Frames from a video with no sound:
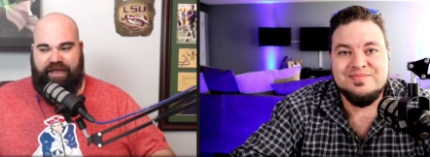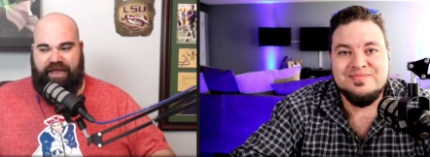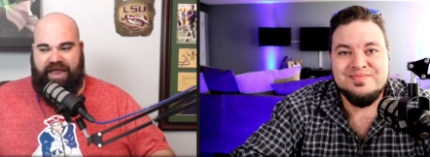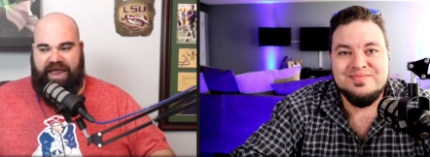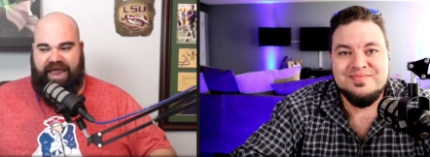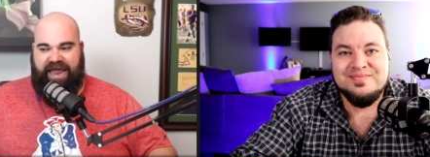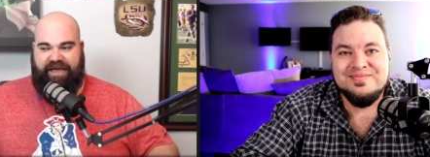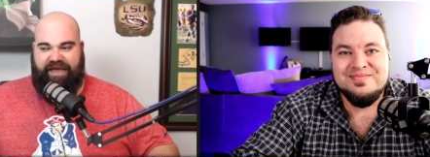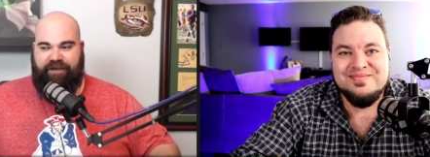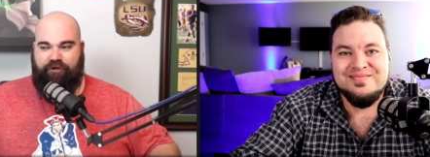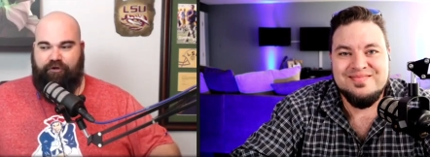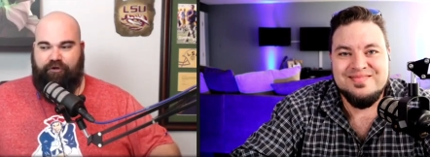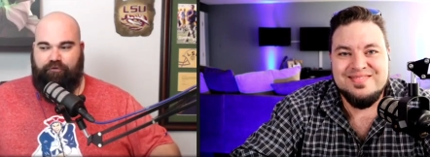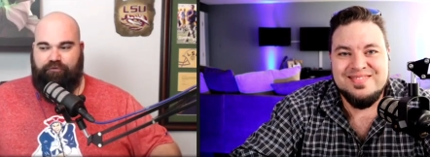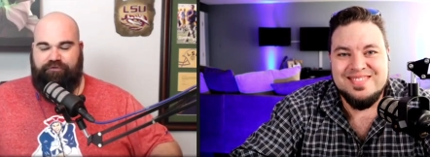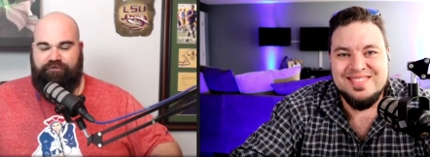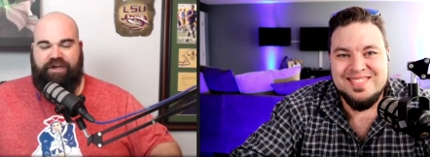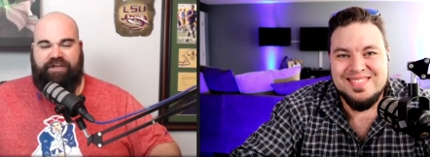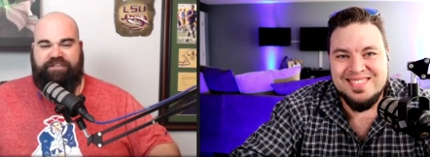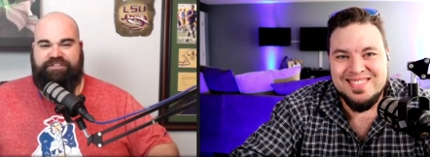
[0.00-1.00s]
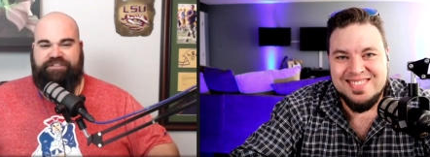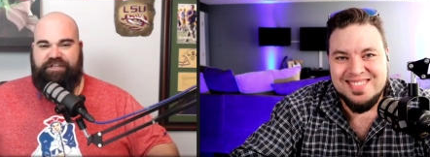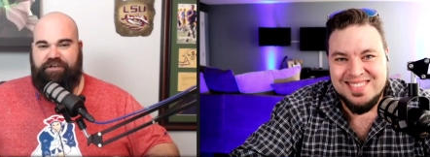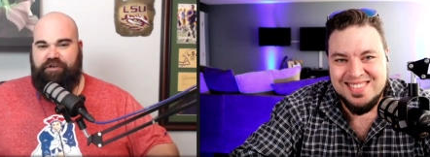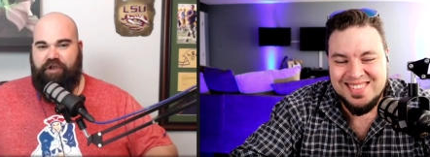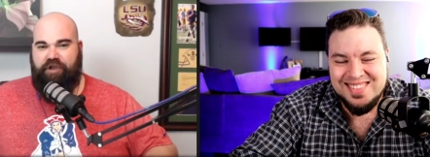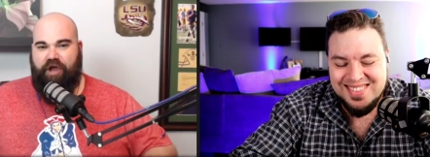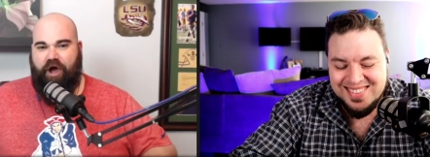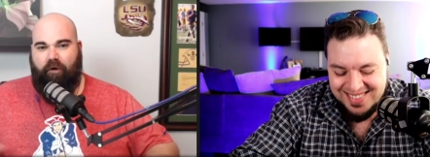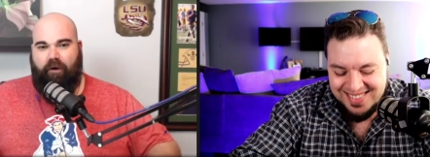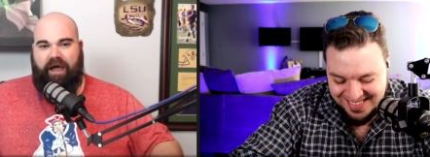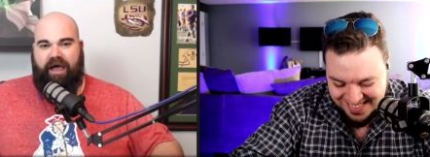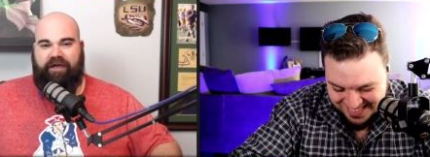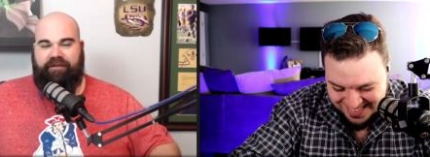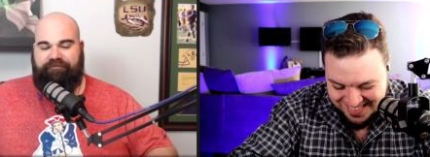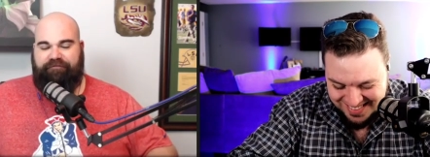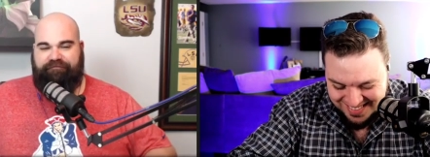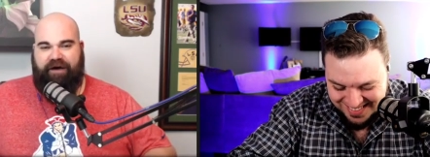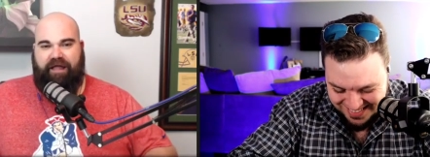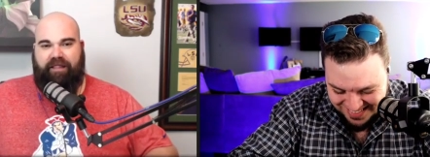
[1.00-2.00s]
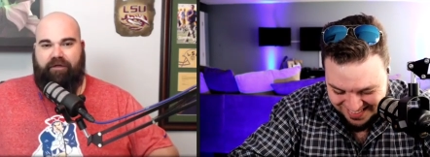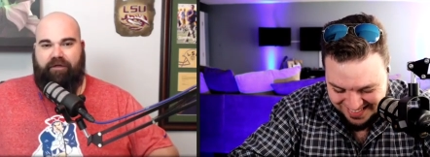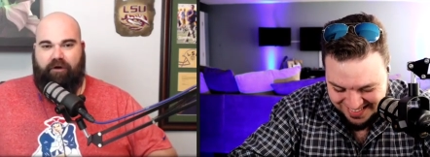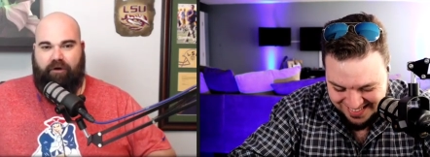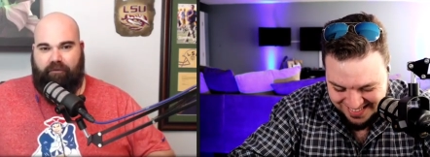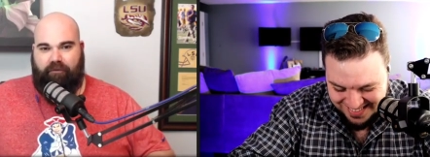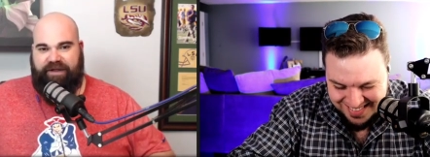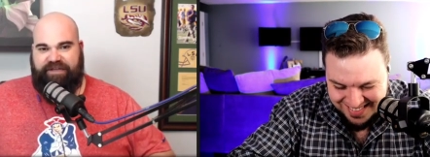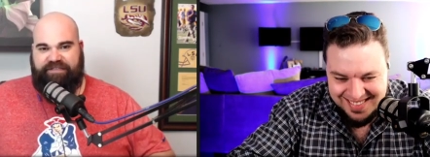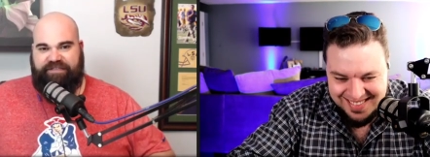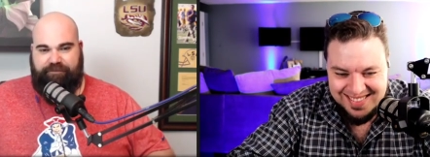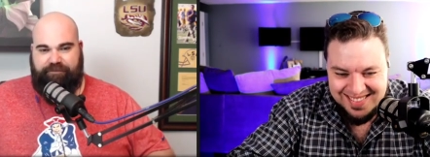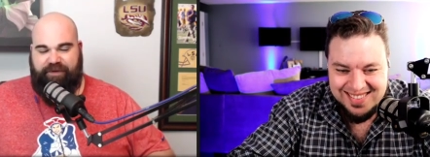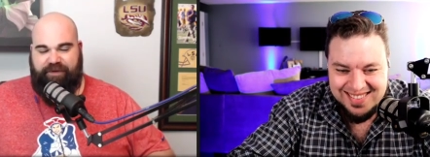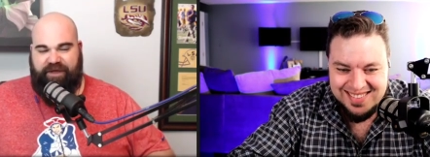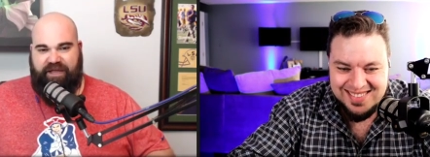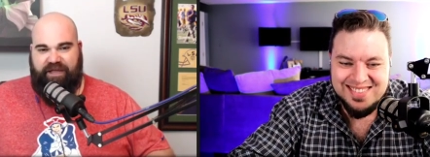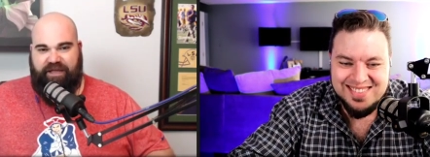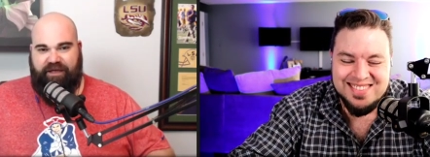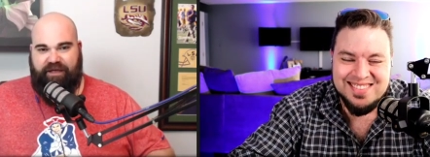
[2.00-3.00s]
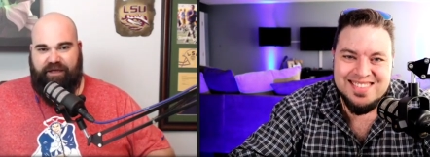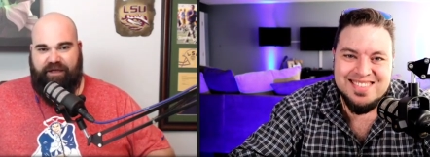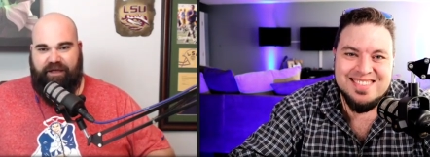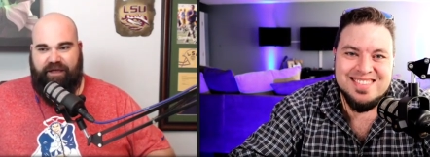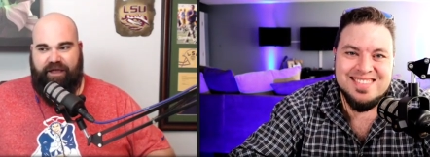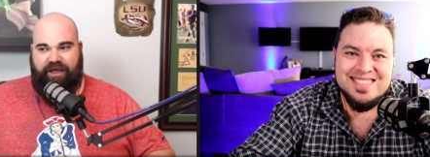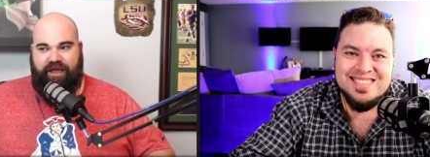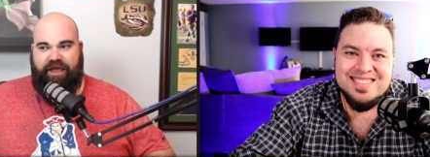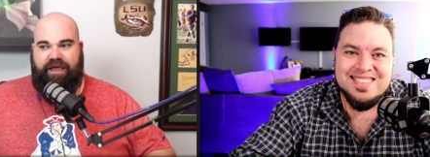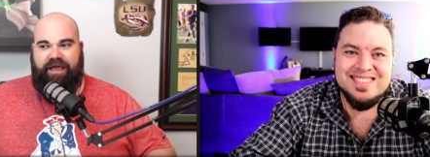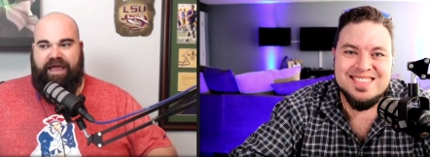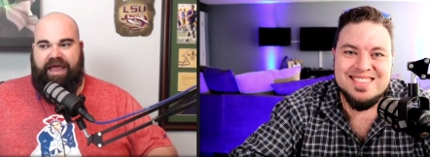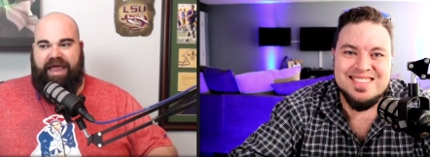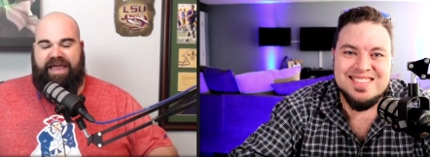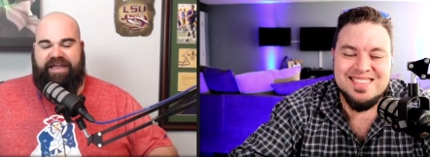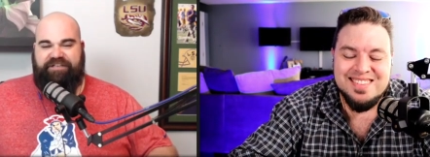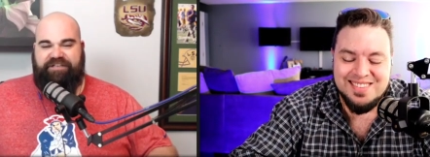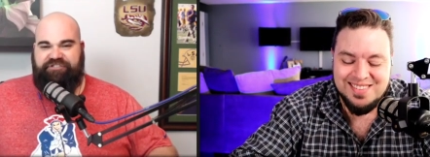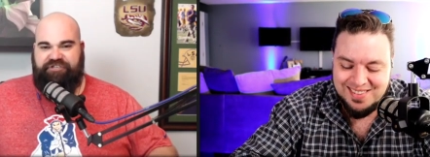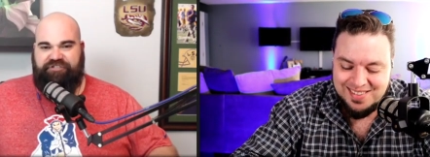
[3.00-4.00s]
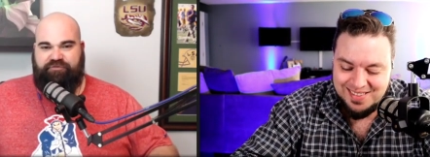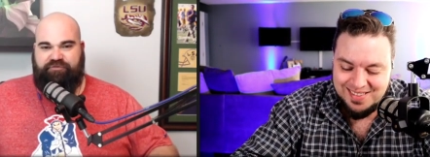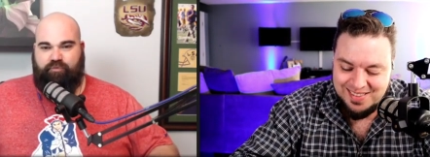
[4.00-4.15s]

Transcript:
Speaker 1: and who doesn't know how to follow a recipe and just